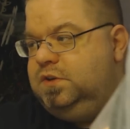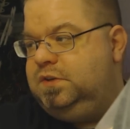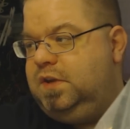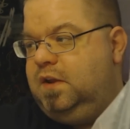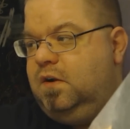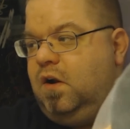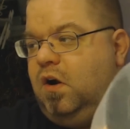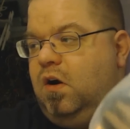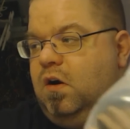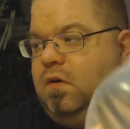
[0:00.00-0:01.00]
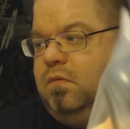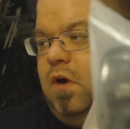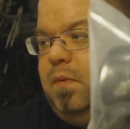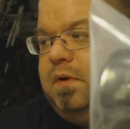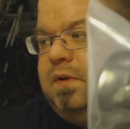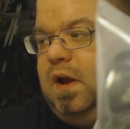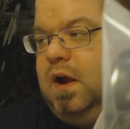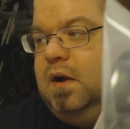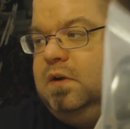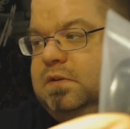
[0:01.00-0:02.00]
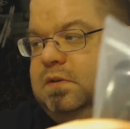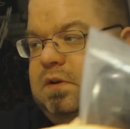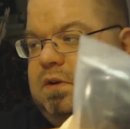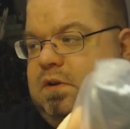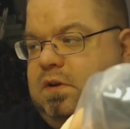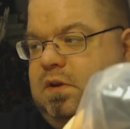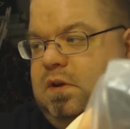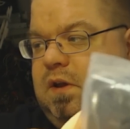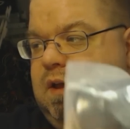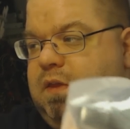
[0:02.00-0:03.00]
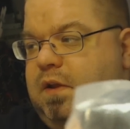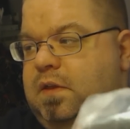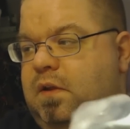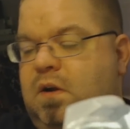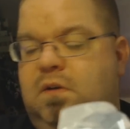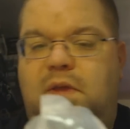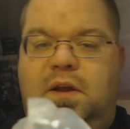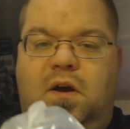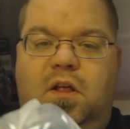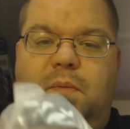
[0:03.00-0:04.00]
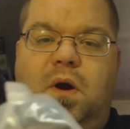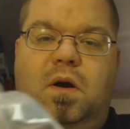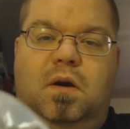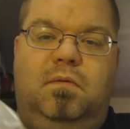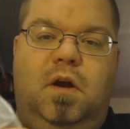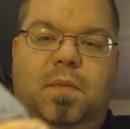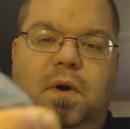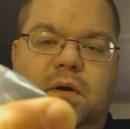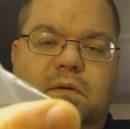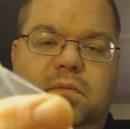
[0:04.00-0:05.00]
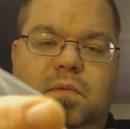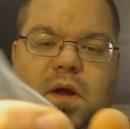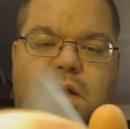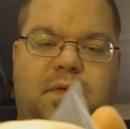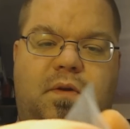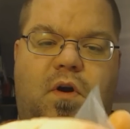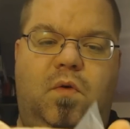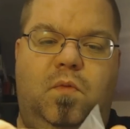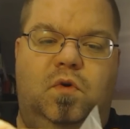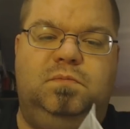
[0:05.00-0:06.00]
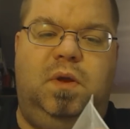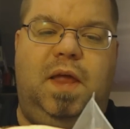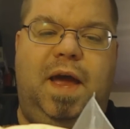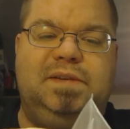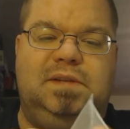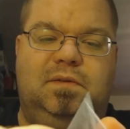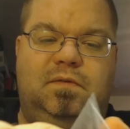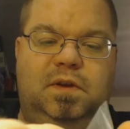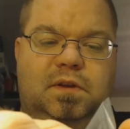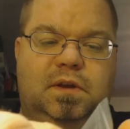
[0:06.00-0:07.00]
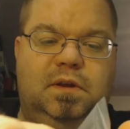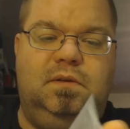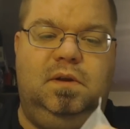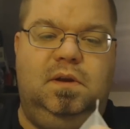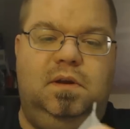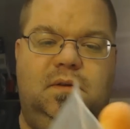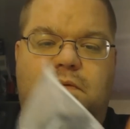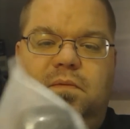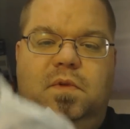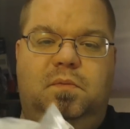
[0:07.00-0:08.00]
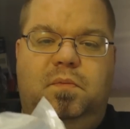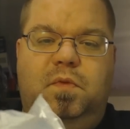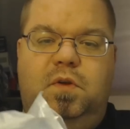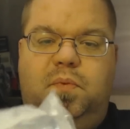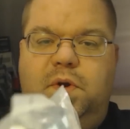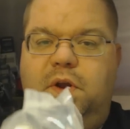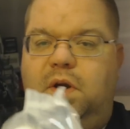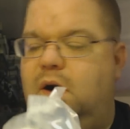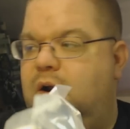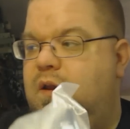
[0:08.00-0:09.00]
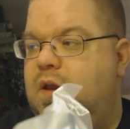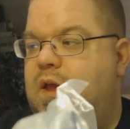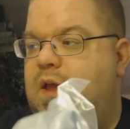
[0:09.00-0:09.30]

just standard hard rubber tires. They call them hard rubber. They're almost plastic feeling. They're pretty hard.